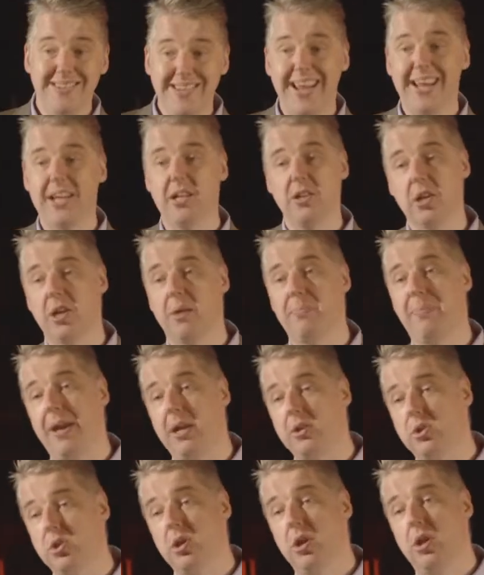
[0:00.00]
take a look at
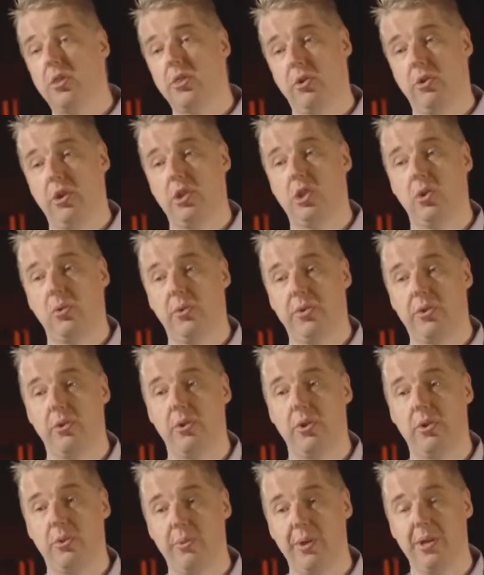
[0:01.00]
page 32 and
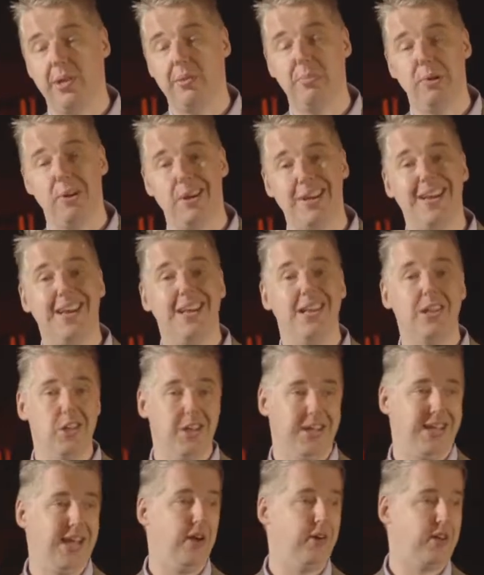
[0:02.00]
33 of the book.
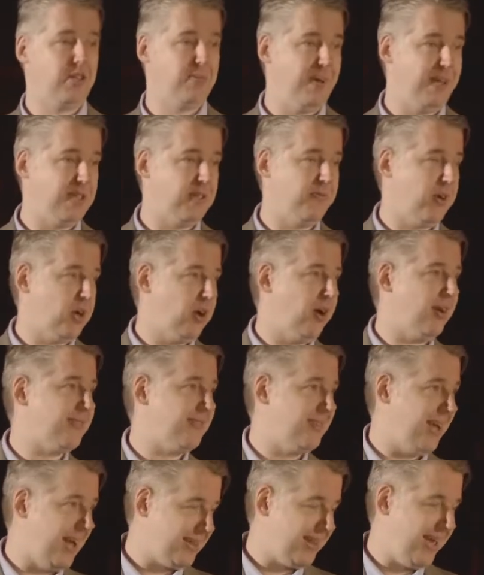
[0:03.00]
Look how expensive it costs
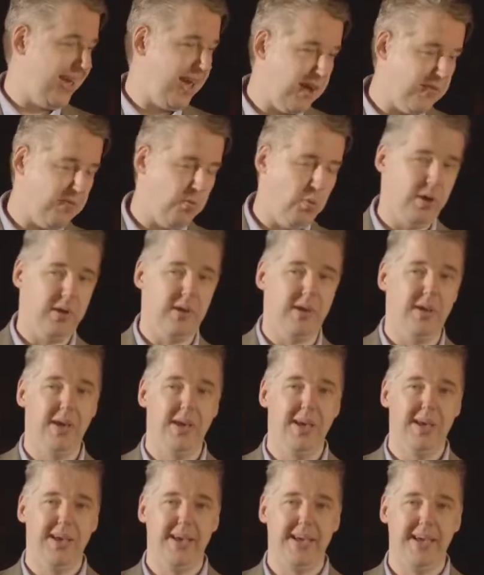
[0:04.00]
not to have one,
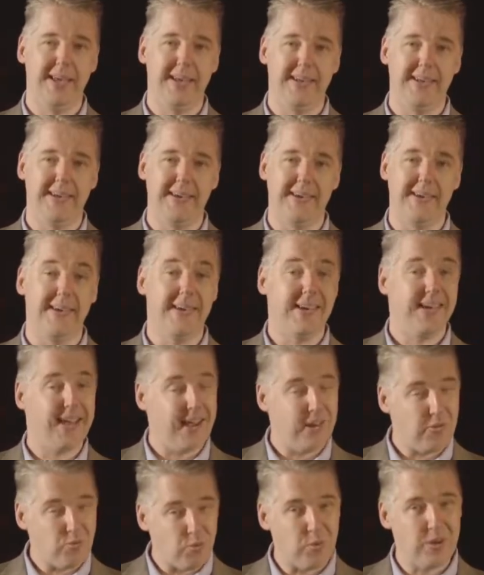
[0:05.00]
and
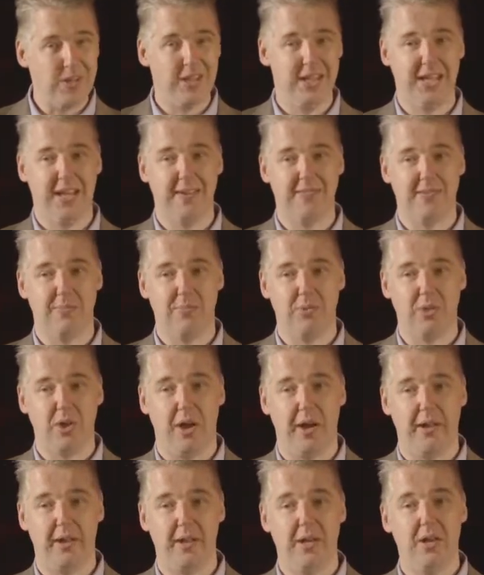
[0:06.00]
really give some
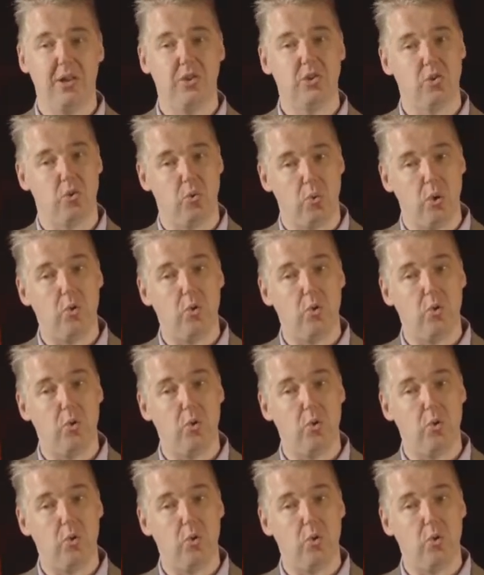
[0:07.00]
thought to